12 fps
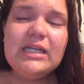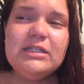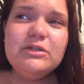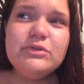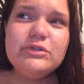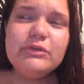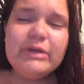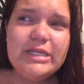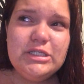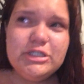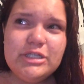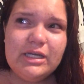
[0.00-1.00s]
and I took
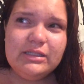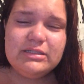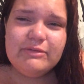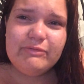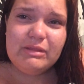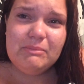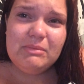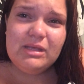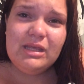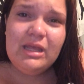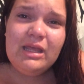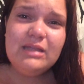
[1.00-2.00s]
screenshots of them